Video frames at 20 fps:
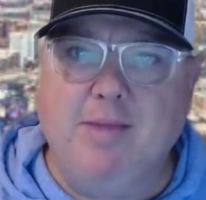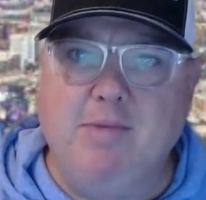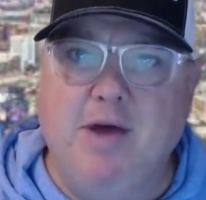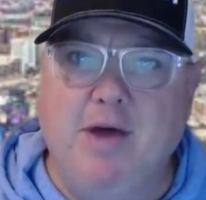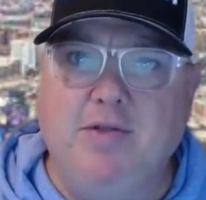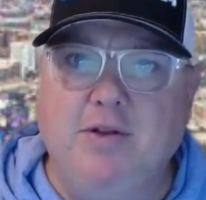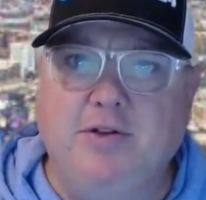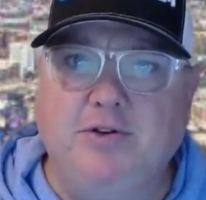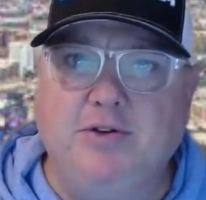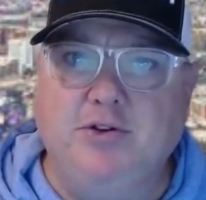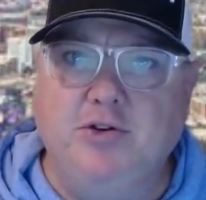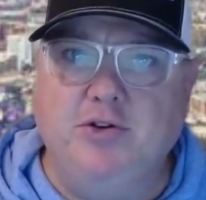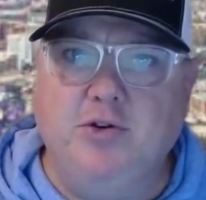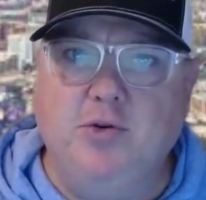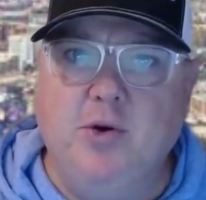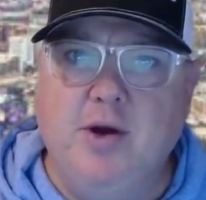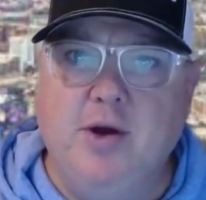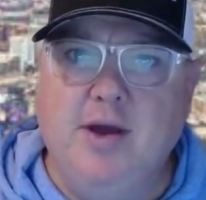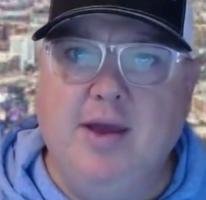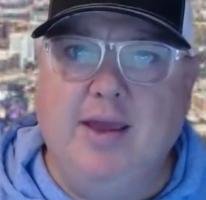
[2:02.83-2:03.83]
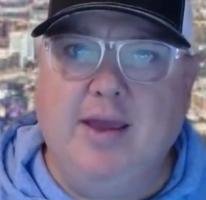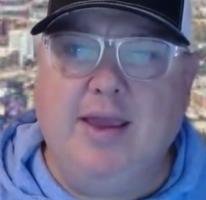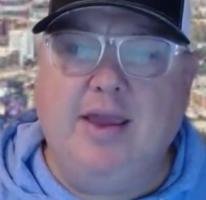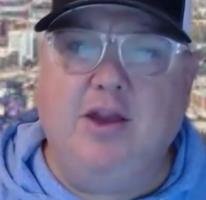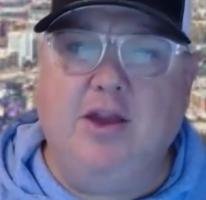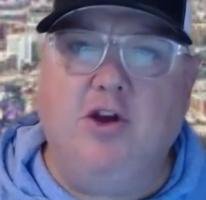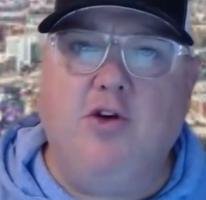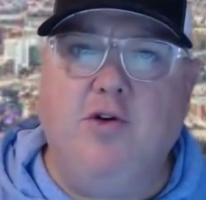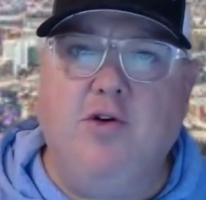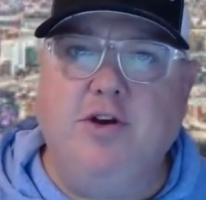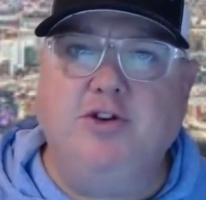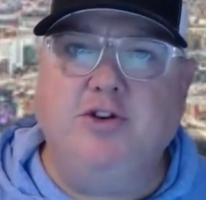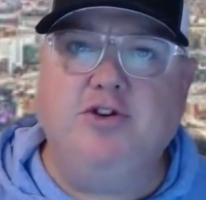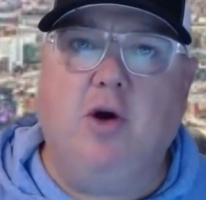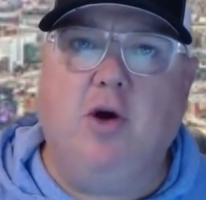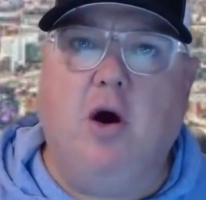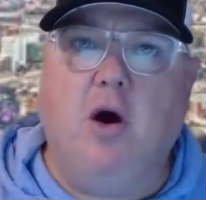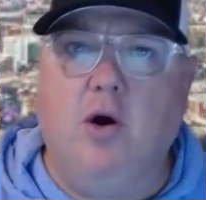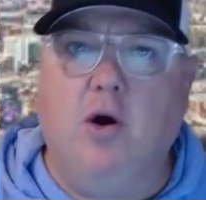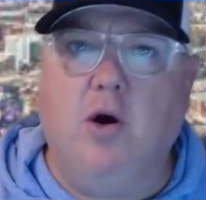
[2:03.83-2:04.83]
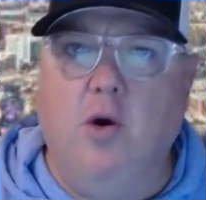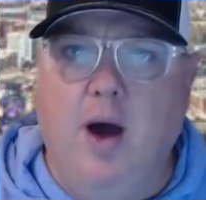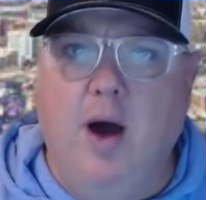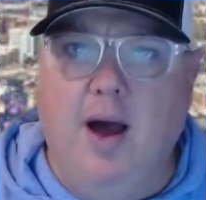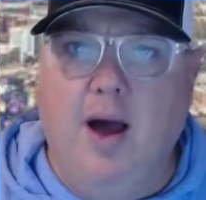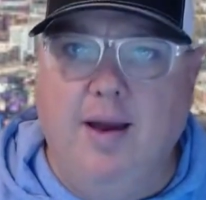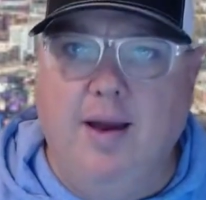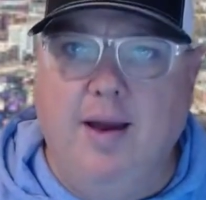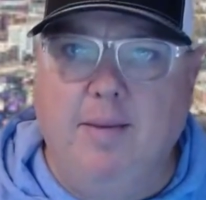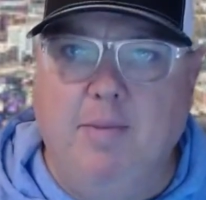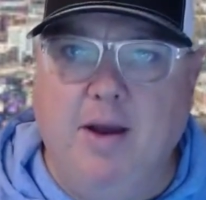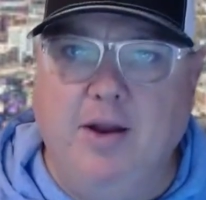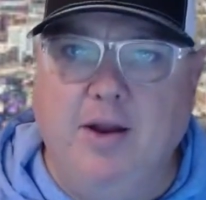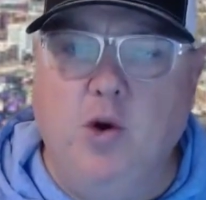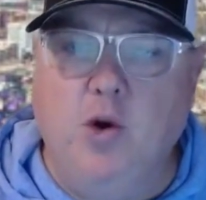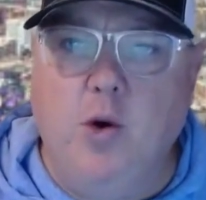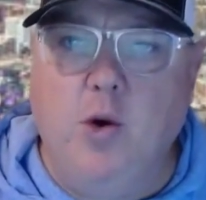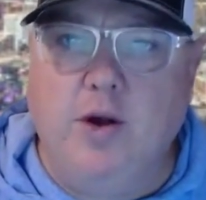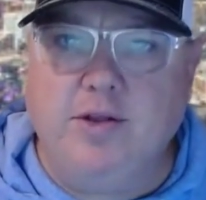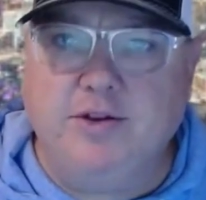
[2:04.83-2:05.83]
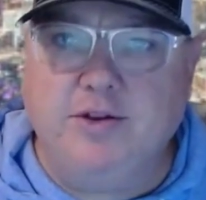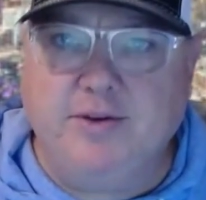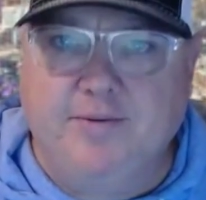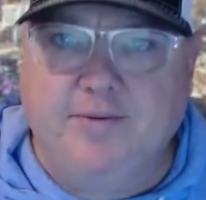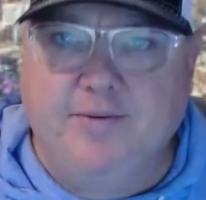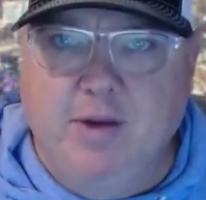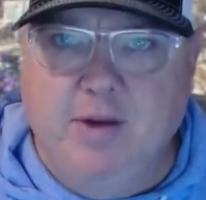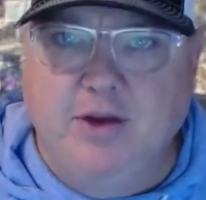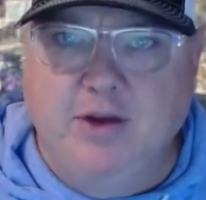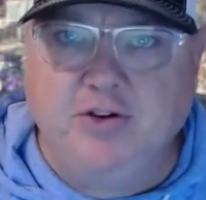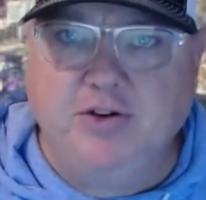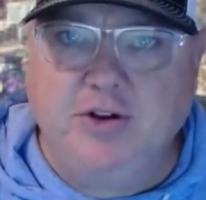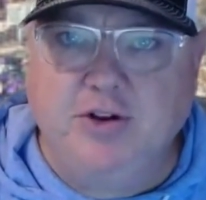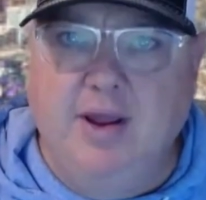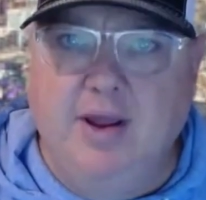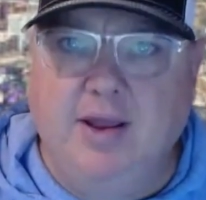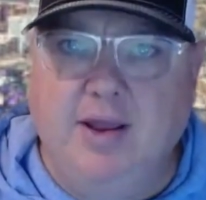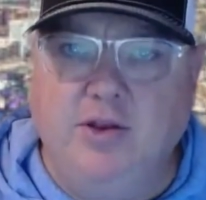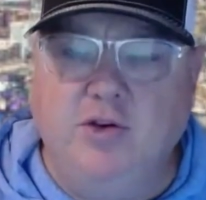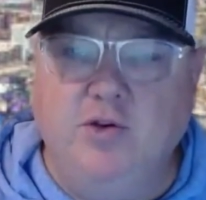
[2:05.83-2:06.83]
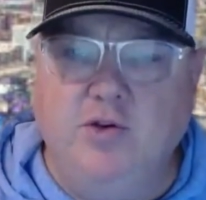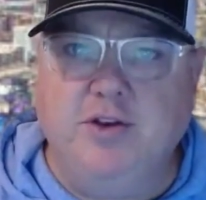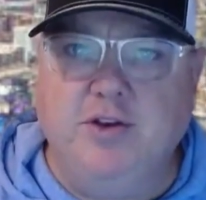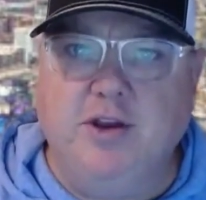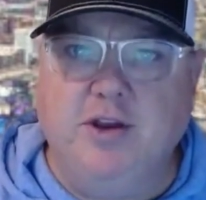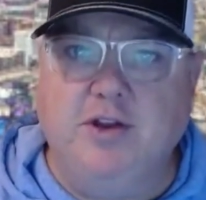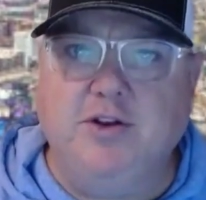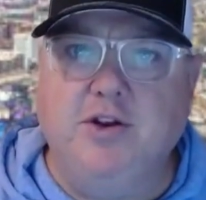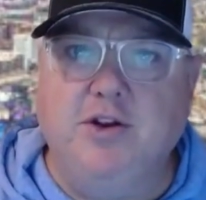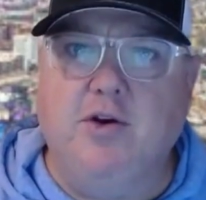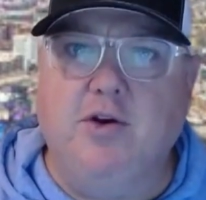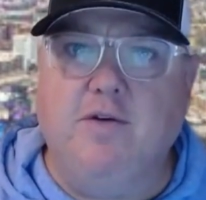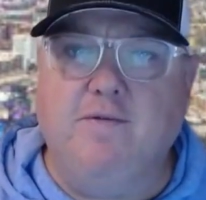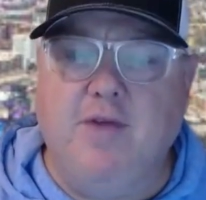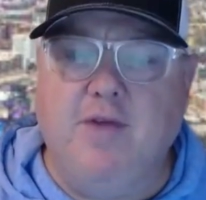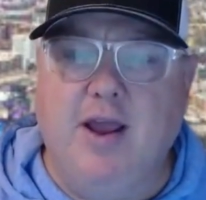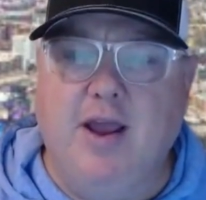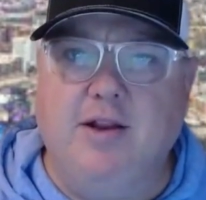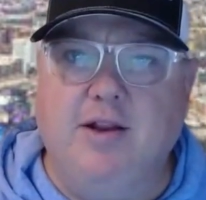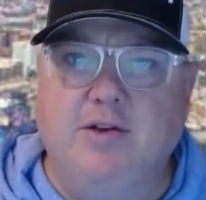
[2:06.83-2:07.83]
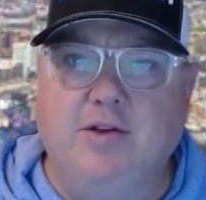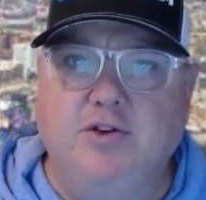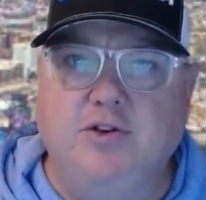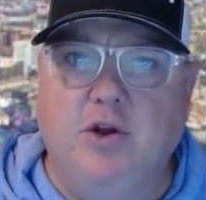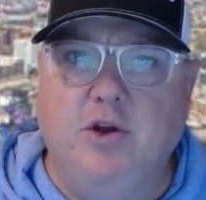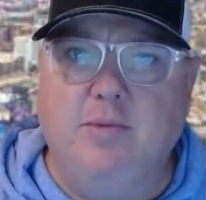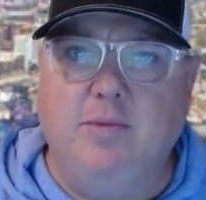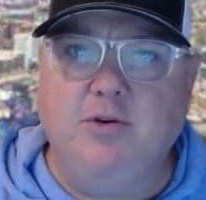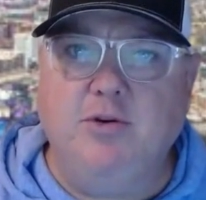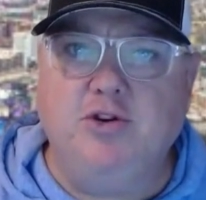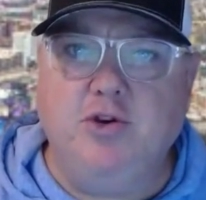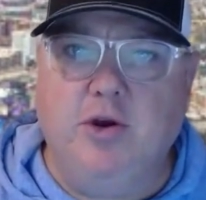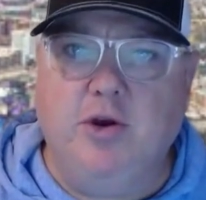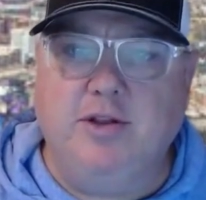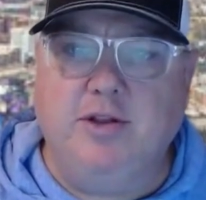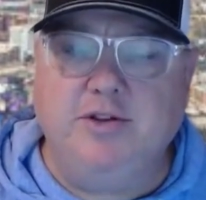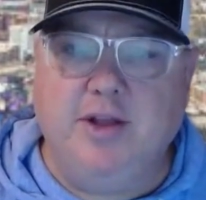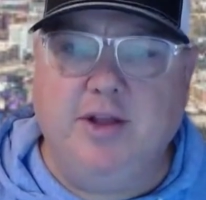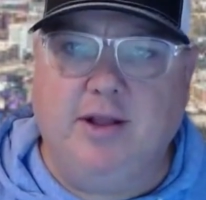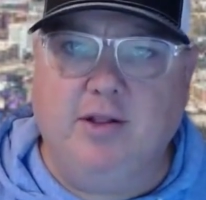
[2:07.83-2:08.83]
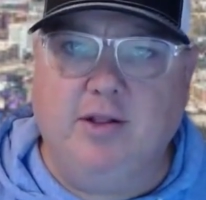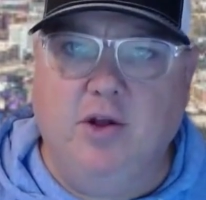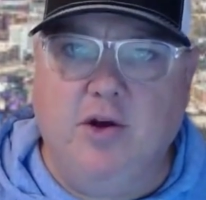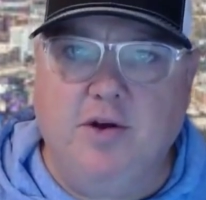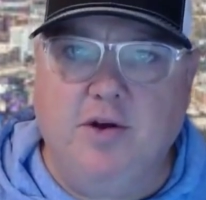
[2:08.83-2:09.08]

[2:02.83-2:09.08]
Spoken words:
methods to increase your ROI by knowing this information and using it to your advantage. So let me show you. Let's take a look.